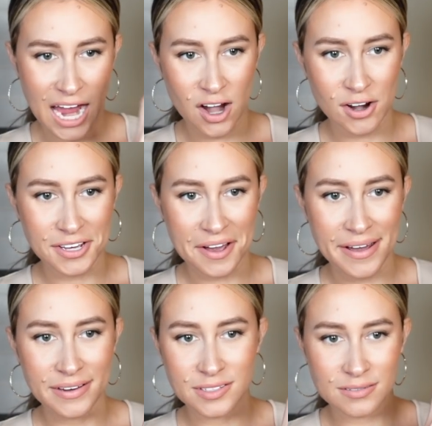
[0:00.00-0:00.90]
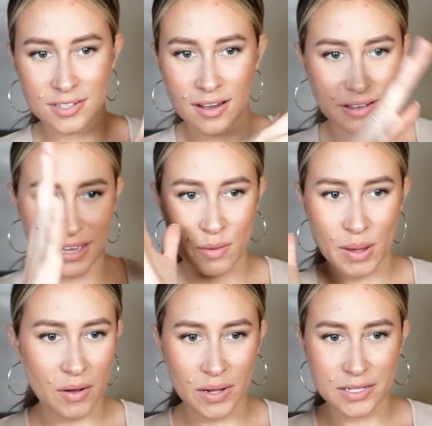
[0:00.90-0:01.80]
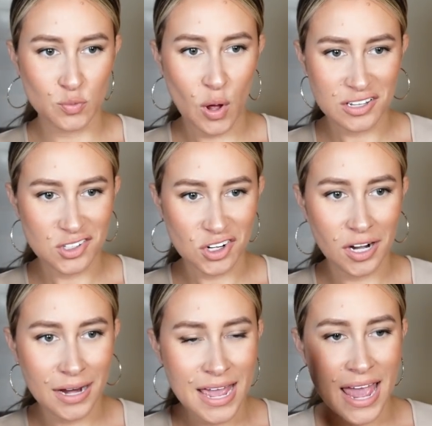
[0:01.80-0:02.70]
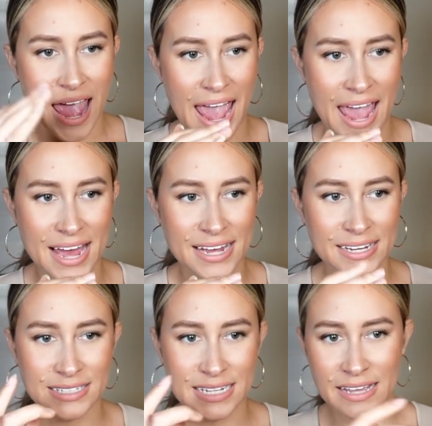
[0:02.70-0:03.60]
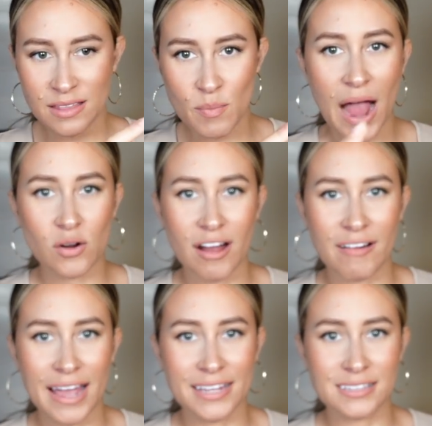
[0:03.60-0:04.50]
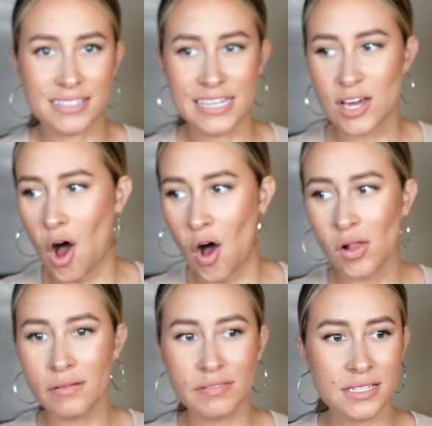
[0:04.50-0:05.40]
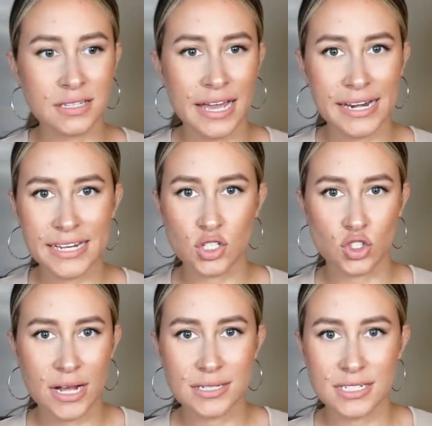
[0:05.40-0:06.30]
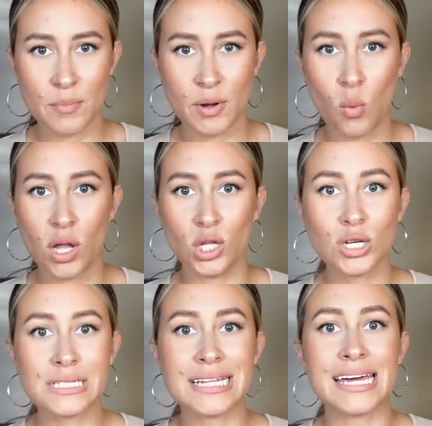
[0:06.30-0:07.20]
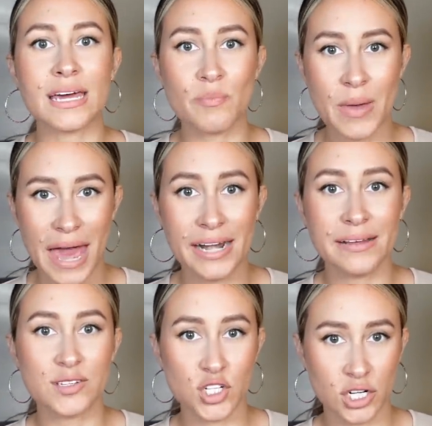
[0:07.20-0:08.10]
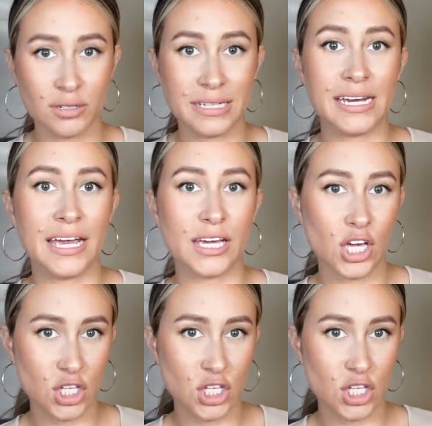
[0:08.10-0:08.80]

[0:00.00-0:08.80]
Erica talking about a sponsor. And in the background, I can see all of these ladies dressed up in what looks like competitive cheerleading